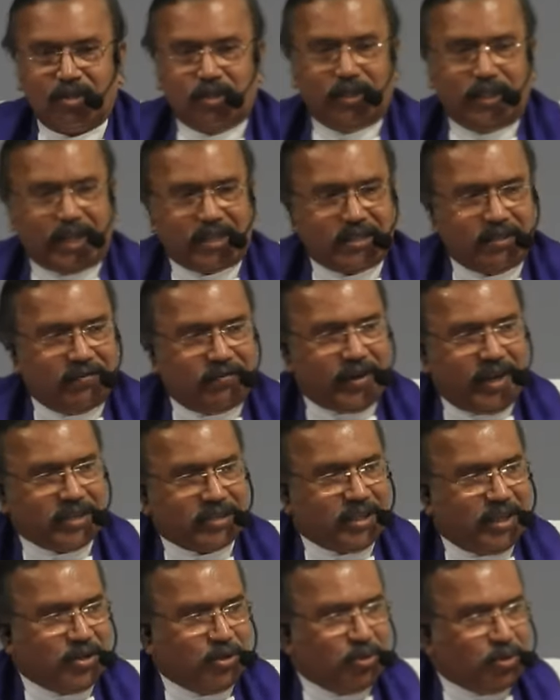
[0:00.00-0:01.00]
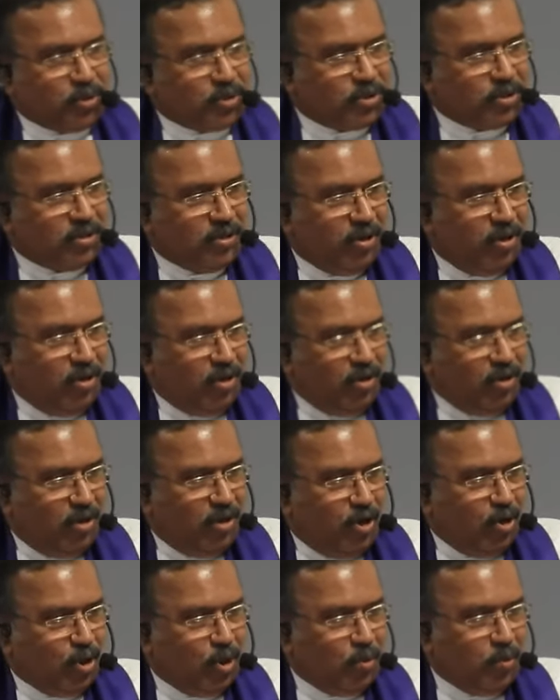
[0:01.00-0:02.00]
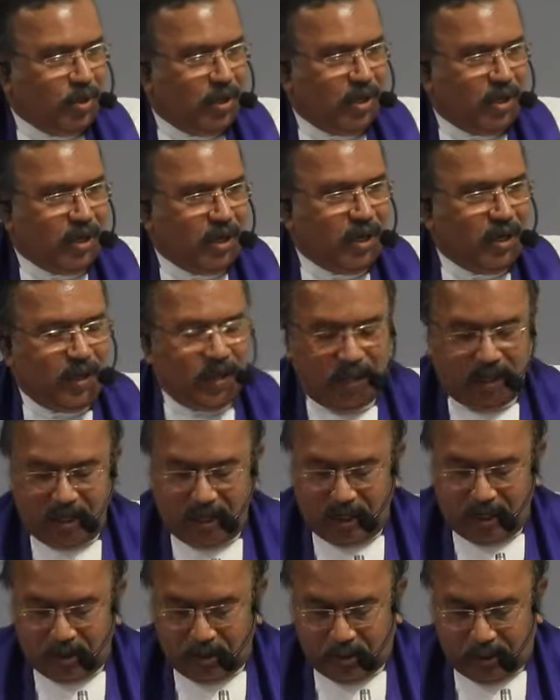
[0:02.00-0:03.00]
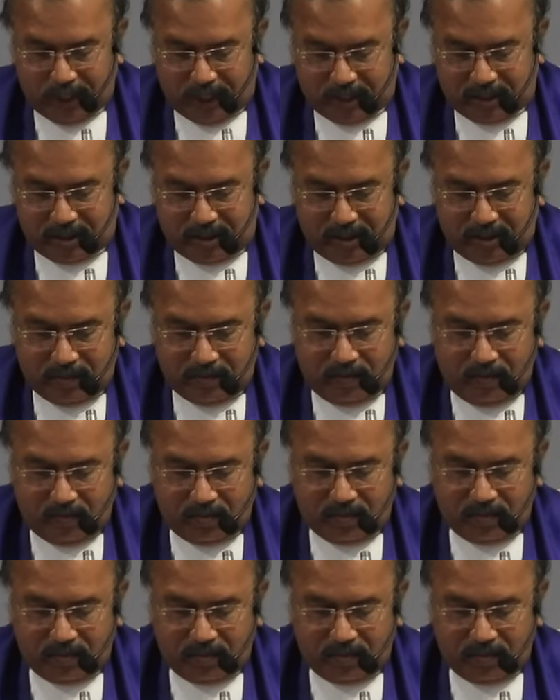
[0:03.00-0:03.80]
So that's the phrase they use all over U.S.